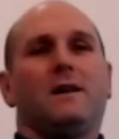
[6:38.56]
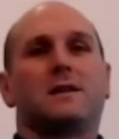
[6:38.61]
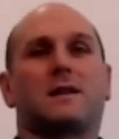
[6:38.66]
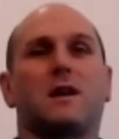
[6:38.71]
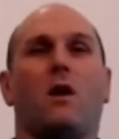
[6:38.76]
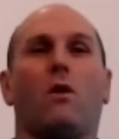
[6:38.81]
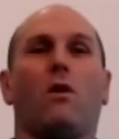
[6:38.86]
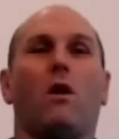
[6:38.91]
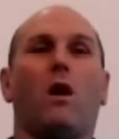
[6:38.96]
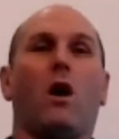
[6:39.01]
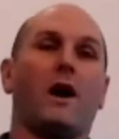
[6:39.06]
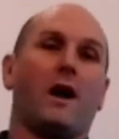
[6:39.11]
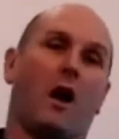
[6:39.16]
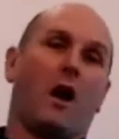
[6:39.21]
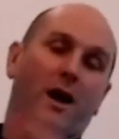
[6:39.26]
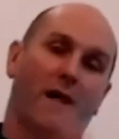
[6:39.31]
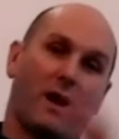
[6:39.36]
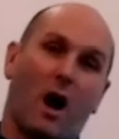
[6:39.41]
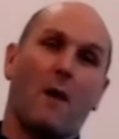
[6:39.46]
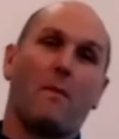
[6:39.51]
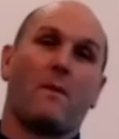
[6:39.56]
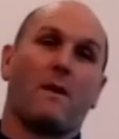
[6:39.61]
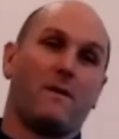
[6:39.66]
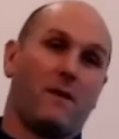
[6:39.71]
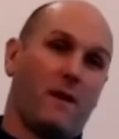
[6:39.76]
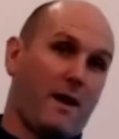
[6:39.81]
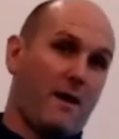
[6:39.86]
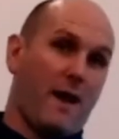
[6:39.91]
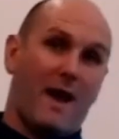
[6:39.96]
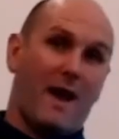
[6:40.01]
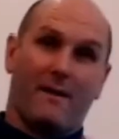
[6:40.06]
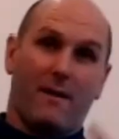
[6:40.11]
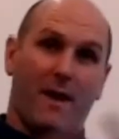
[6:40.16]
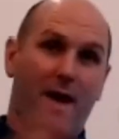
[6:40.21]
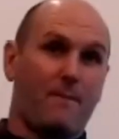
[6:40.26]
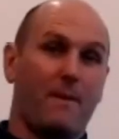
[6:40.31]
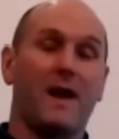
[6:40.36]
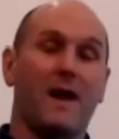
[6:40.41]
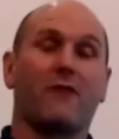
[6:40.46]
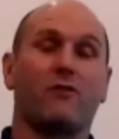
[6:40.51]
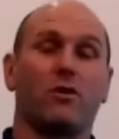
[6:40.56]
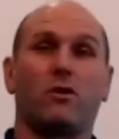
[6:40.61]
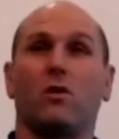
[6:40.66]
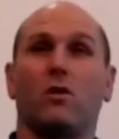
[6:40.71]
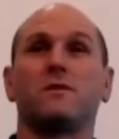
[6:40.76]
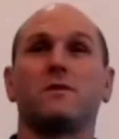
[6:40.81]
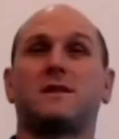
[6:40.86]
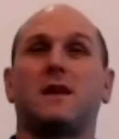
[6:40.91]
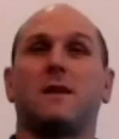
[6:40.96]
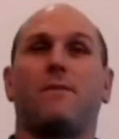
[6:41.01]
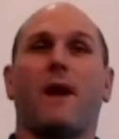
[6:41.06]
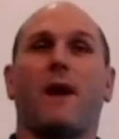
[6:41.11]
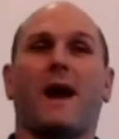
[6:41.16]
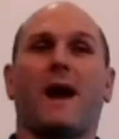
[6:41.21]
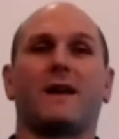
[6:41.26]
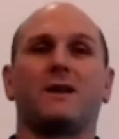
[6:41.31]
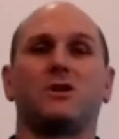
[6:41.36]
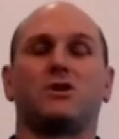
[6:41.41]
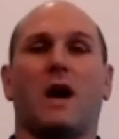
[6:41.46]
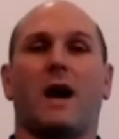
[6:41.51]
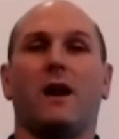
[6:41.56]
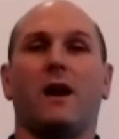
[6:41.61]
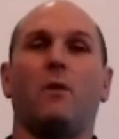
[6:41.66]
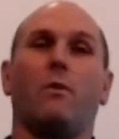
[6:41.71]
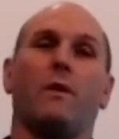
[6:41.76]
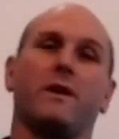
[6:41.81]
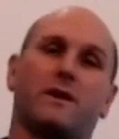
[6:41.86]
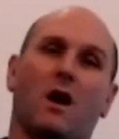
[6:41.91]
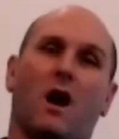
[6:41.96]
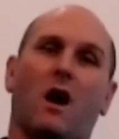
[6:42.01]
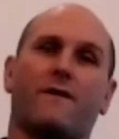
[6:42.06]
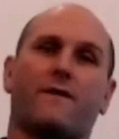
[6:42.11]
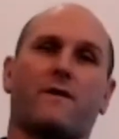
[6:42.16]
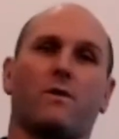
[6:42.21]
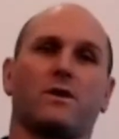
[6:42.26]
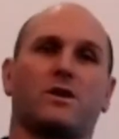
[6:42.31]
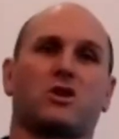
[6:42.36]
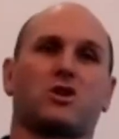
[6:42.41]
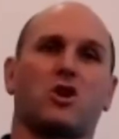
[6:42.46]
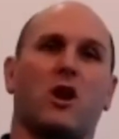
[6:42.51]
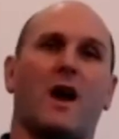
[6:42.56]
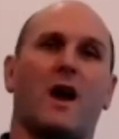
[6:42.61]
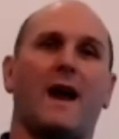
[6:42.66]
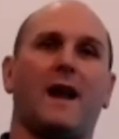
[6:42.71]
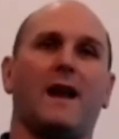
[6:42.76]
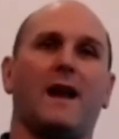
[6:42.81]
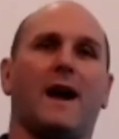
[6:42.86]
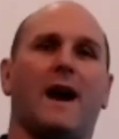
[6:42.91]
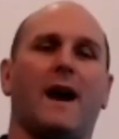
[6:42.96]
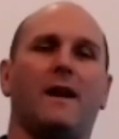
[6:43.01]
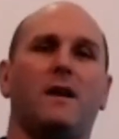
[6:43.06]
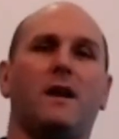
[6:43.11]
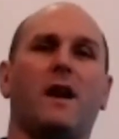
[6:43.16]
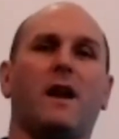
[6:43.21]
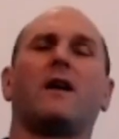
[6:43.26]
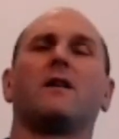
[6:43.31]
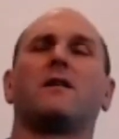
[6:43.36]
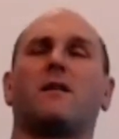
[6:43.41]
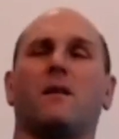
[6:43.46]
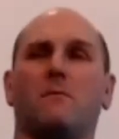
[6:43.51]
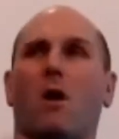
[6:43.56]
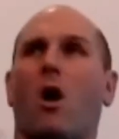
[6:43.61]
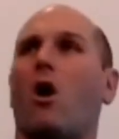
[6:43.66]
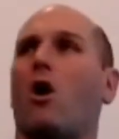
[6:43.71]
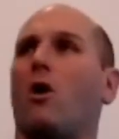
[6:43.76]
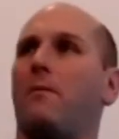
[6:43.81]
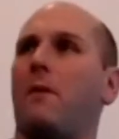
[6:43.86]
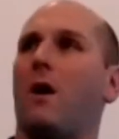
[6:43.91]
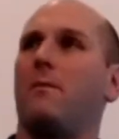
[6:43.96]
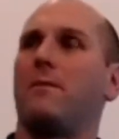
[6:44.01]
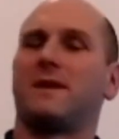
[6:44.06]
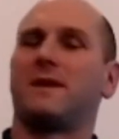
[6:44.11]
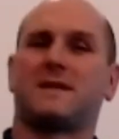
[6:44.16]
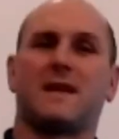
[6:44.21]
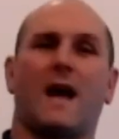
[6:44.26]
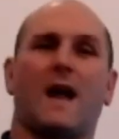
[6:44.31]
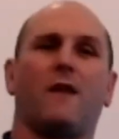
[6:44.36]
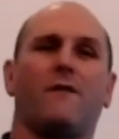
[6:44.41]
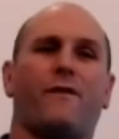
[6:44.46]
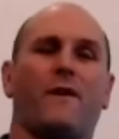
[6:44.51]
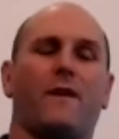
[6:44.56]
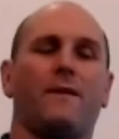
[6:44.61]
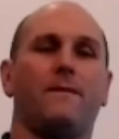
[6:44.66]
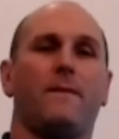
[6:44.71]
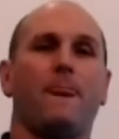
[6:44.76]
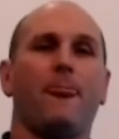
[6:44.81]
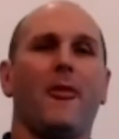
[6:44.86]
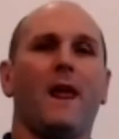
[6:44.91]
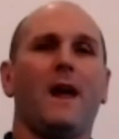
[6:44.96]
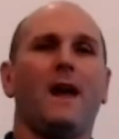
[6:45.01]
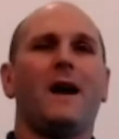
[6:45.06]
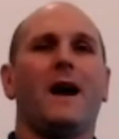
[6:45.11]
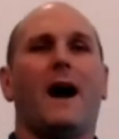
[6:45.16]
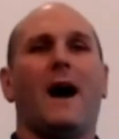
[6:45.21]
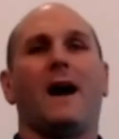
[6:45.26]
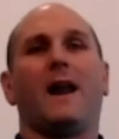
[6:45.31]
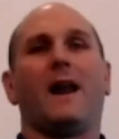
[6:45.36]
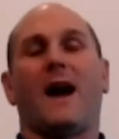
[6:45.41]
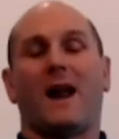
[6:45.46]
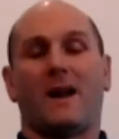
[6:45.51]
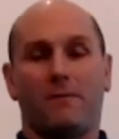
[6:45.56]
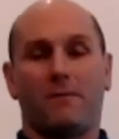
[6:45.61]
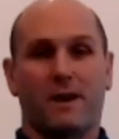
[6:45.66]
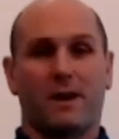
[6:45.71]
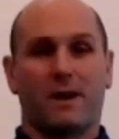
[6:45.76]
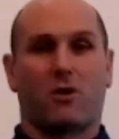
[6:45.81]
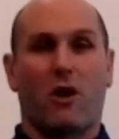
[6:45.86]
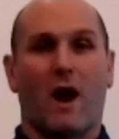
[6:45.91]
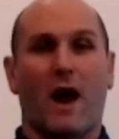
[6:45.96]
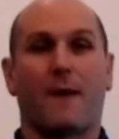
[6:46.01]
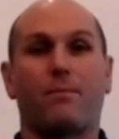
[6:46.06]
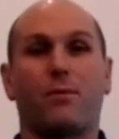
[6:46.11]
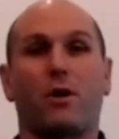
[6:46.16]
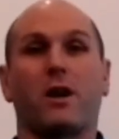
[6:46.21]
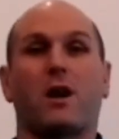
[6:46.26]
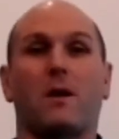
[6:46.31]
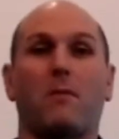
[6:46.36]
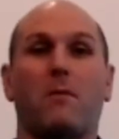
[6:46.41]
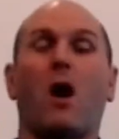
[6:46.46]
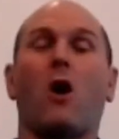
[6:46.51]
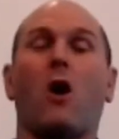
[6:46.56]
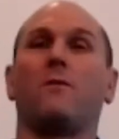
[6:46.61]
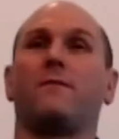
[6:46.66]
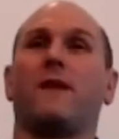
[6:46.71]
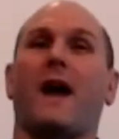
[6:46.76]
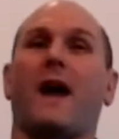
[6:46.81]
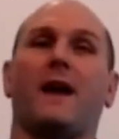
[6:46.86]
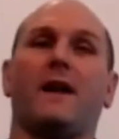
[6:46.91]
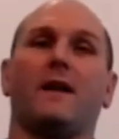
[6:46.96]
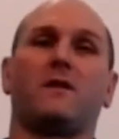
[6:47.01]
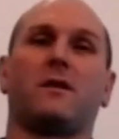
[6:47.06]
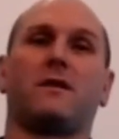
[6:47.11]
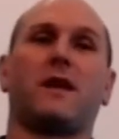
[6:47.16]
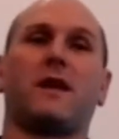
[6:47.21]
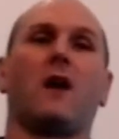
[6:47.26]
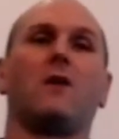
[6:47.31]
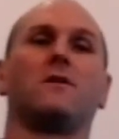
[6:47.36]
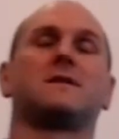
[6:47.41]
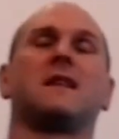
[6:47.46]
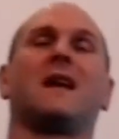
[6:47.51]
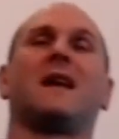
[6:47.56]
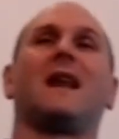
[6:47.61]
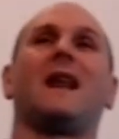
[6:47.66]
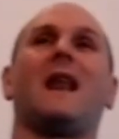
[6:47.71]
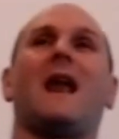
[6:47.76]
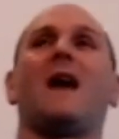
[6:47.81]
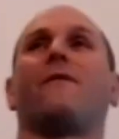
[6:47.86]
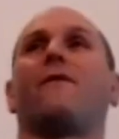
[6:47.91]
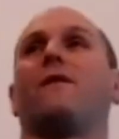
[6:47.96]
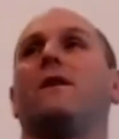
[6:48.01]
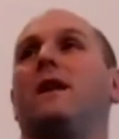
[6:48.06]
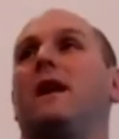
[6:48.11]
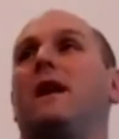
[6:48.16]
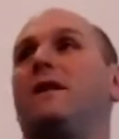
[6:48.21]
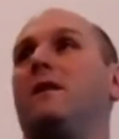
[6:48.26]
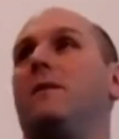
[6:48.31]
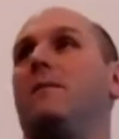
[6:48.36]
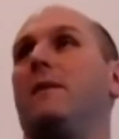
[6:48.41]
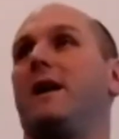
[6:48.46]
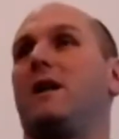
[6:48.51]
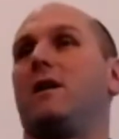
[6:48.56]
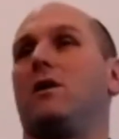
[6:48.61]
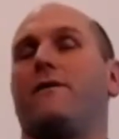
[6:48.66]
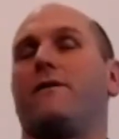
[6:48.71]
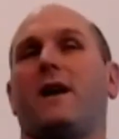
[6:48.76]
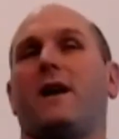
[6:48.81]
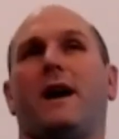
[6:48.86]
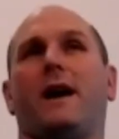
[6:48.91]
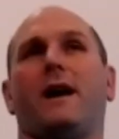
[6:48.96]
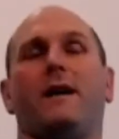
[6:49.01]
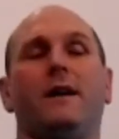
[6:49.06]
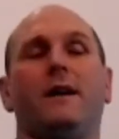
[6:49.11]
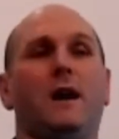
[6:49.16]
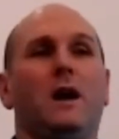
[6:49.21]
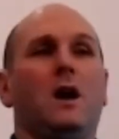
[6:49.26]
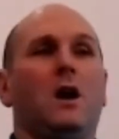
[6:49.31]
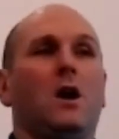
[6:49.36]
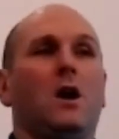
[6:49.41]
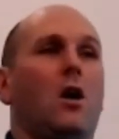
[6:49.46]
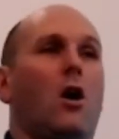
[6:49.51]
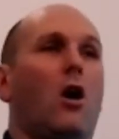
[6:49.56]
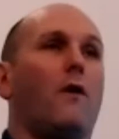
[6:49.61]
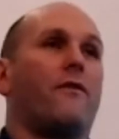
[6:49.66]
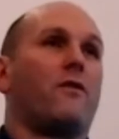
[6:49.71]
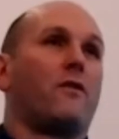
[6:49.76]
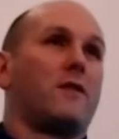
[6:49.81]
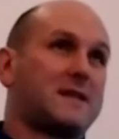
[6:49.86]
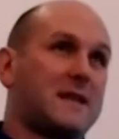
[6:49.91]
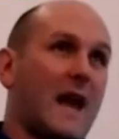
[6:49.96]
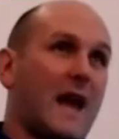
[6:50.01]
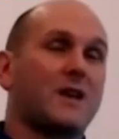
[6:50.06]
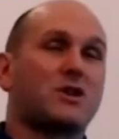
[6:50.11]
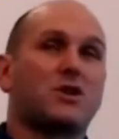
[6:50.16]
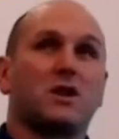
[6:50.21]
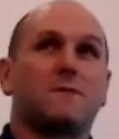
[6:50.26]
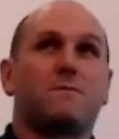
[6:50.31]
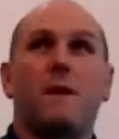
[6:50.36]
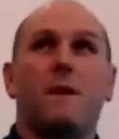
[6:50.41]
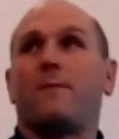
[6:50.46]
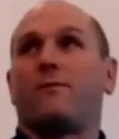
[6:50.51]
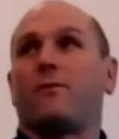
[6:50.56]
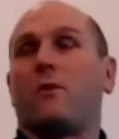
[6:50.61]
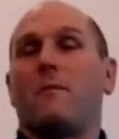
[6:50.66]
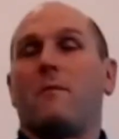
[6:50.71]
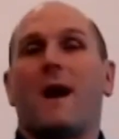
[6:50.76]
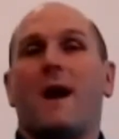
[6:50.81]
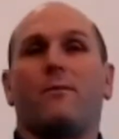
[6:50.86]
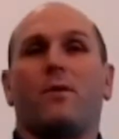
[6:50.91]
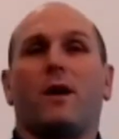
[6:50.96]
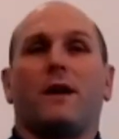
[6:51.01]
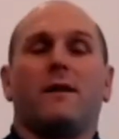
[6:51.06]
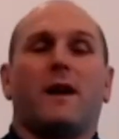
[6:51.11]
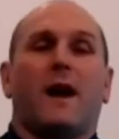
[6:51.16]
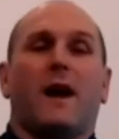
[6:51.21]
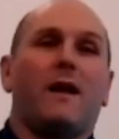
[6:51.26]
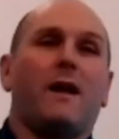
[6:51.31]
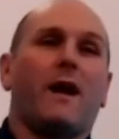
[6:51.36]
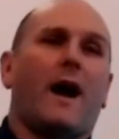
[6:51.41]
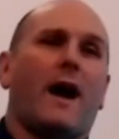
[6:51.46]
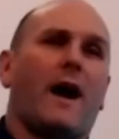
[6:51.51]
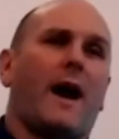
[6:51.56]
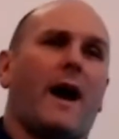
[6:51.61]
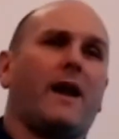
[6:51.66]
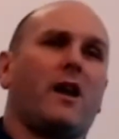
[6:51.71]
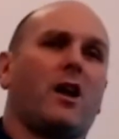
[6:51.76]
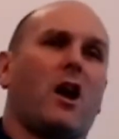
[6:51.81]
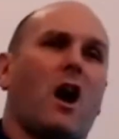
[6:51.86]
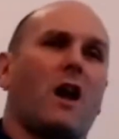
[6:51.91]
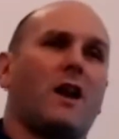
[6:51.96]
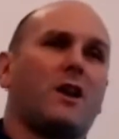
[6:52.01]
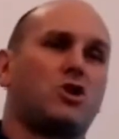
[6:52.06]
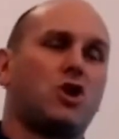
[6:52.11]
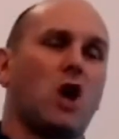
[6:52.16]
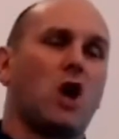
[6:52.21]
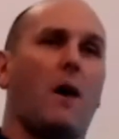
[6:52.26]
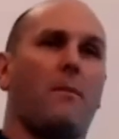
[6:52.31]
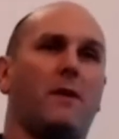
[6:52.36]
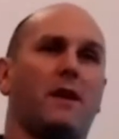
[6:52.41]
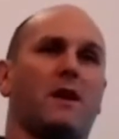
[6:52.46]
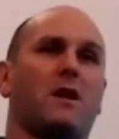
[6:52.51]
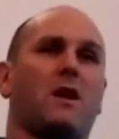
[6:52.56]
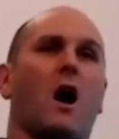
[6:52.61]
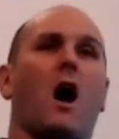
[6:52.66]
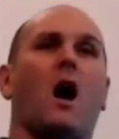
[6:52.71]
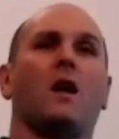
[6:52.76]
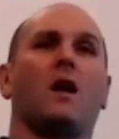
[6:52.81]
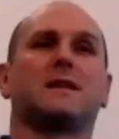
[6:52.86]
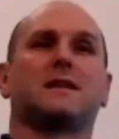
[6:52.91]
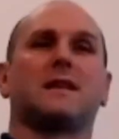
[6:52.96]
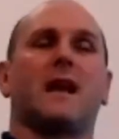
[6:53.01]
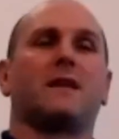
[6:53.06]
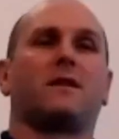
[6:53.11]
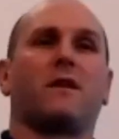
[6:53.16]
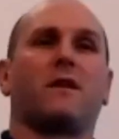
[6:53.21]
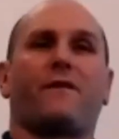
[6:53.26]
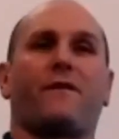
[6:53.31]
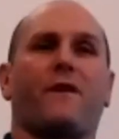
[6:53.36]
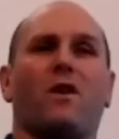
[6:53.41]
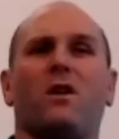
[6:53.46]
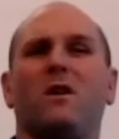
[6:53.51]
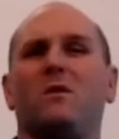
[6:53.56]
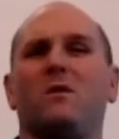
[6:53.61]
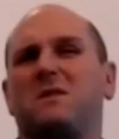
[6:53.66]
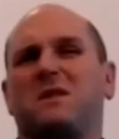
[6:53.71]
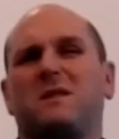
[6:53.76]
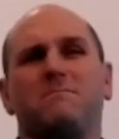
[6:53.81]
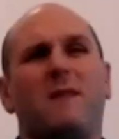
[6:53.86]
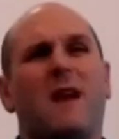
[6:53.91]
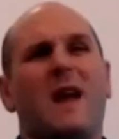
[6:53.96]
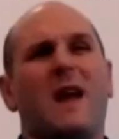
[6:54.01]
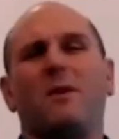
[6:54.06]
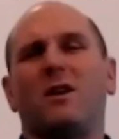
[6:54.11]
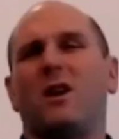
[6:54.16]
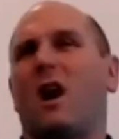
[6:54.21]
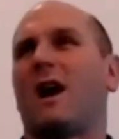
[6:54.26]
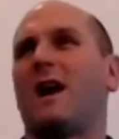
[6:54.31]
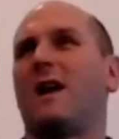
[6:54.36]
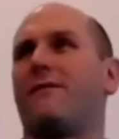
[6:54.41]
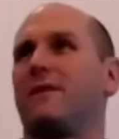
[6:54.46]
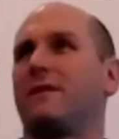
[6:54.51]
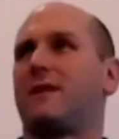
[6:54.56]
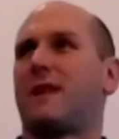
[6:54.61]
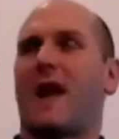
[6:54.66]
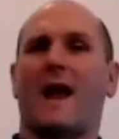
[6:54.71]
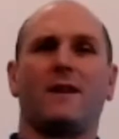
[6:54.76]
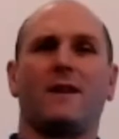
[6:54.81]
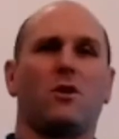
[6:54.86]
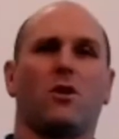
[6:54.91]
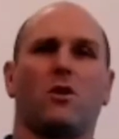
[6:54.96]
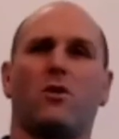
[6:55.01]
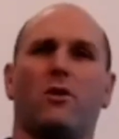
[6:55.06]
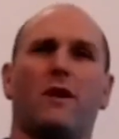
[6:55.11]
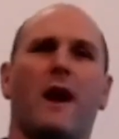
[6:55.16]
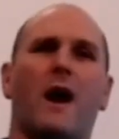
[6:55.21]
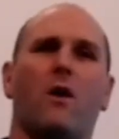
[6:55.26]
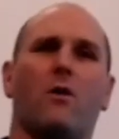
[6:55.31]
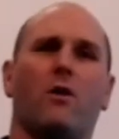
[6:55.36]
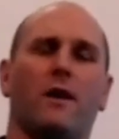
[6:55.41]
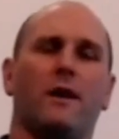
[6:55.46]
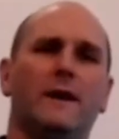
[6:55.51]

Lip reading: So I got a big redundancy package, and I went off to Australia and learned more about myself and had a bit of crack. But I come home then in 2011 in the middle of a recession, as people remember, and I got a job in a call center it was maybe not even €10 an hour.